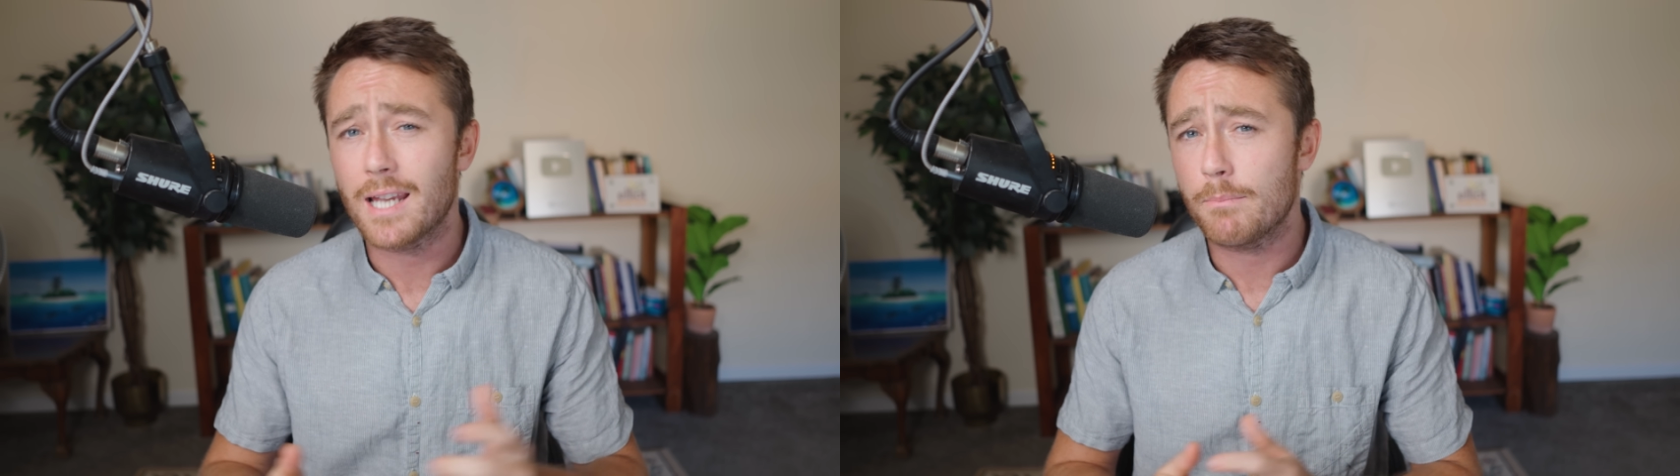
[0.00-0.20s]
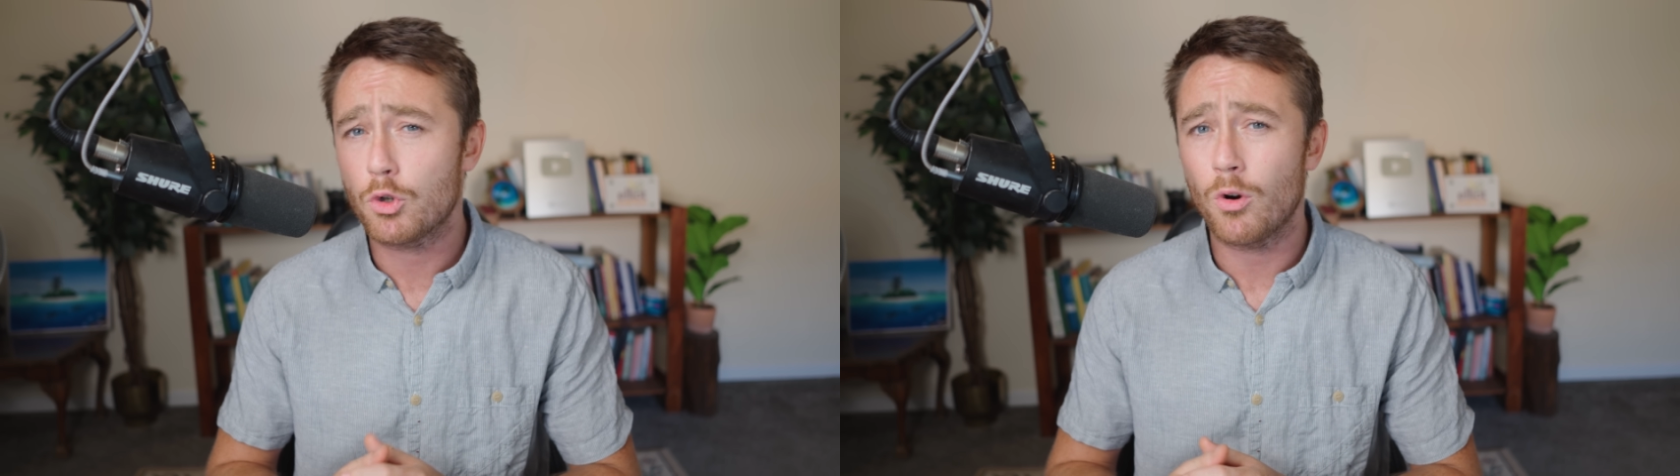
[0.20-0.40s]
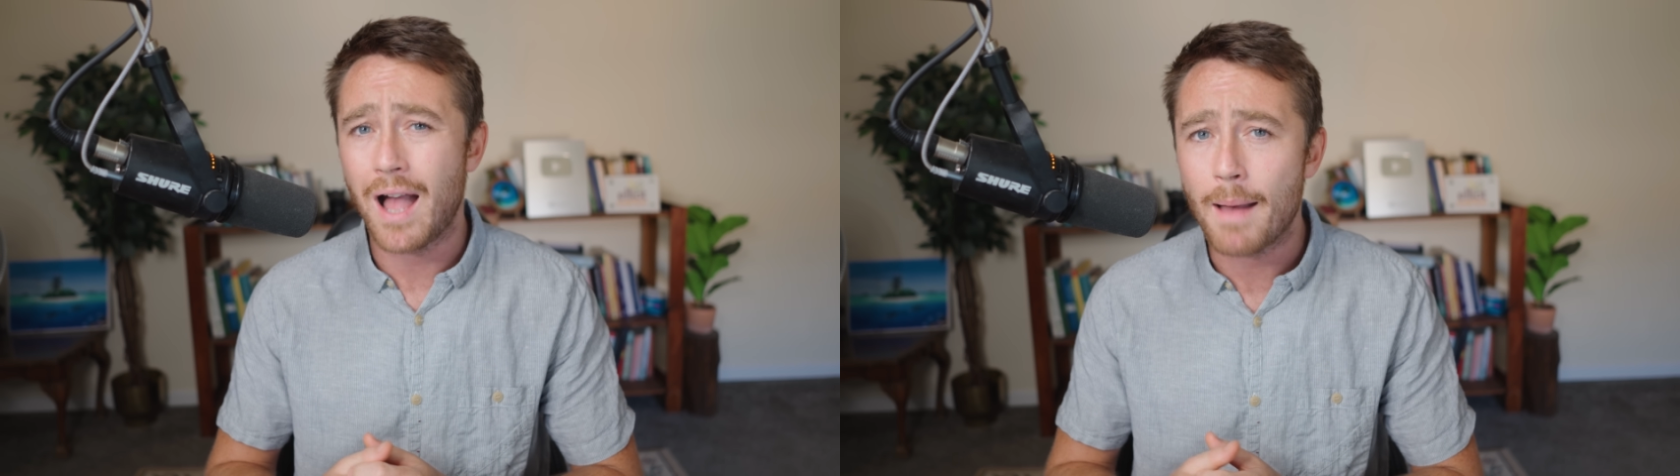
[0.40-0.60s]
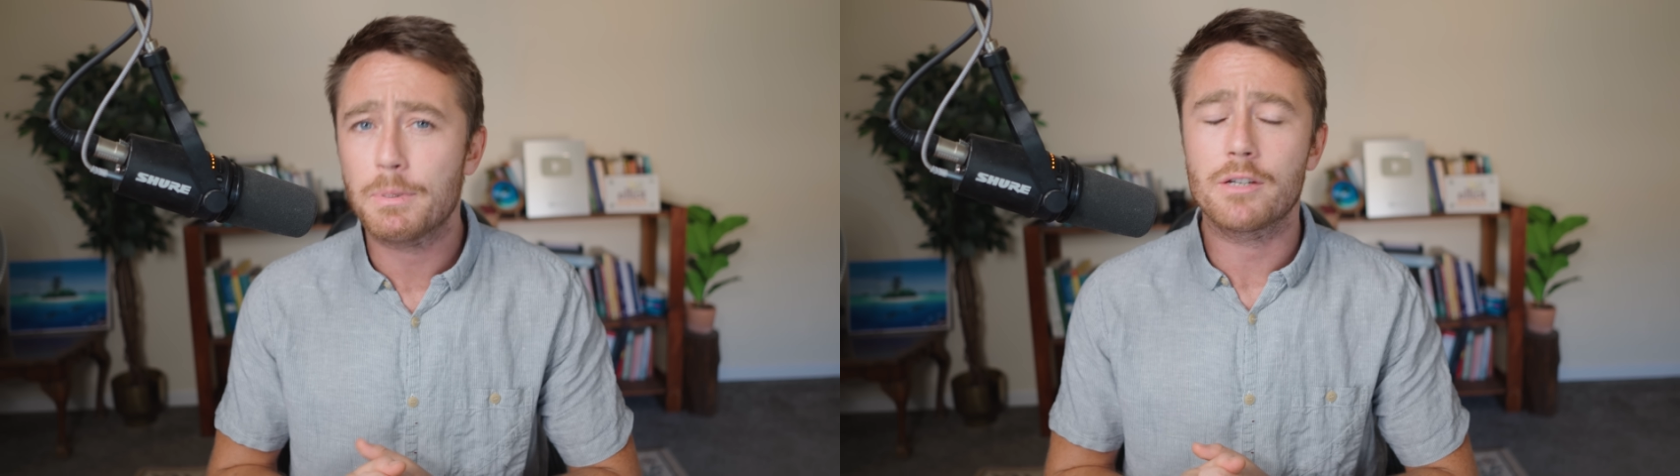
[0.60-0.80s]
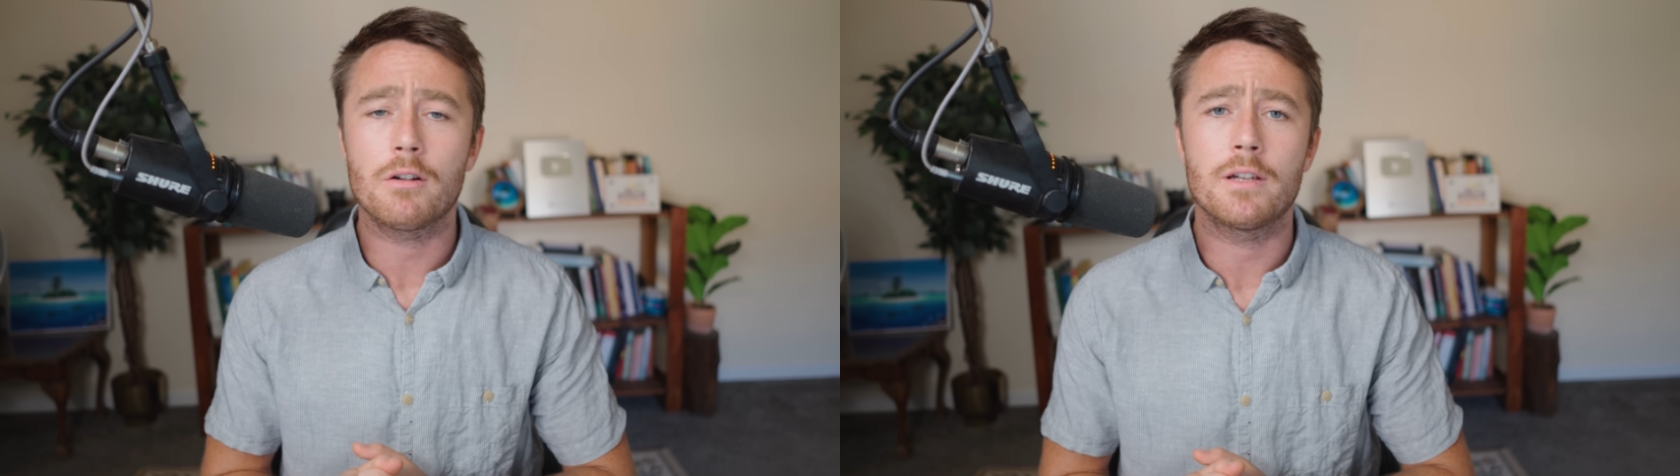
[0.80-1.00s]
tempt your
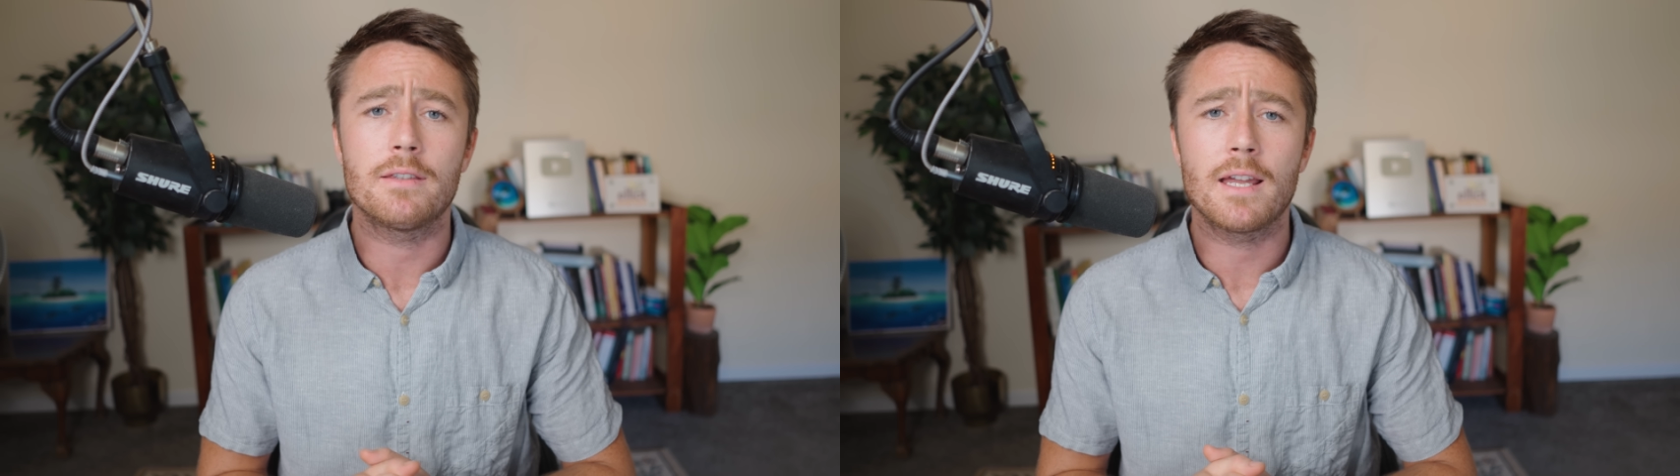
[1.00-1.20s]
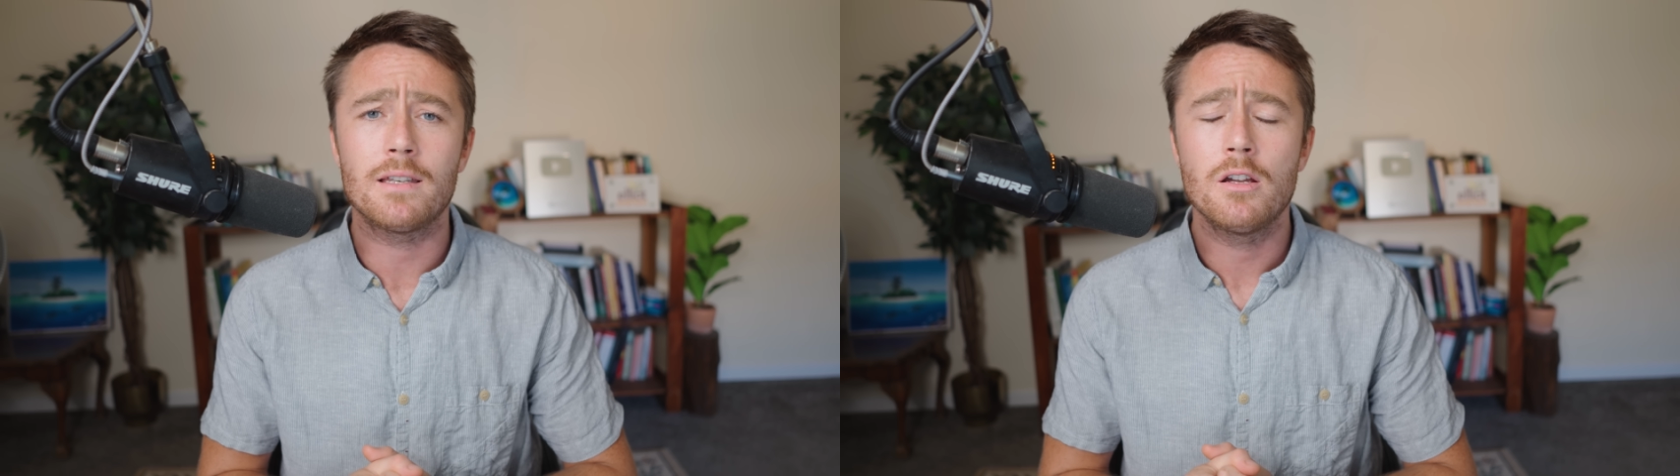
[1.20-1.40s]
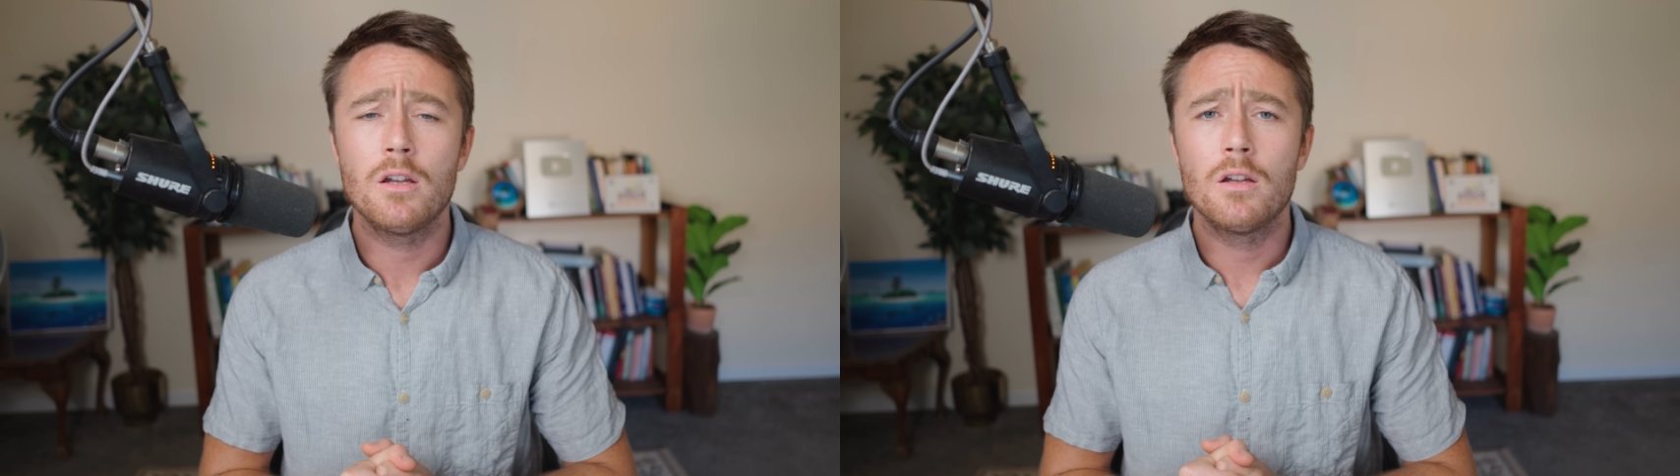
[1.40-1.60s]
appetite, then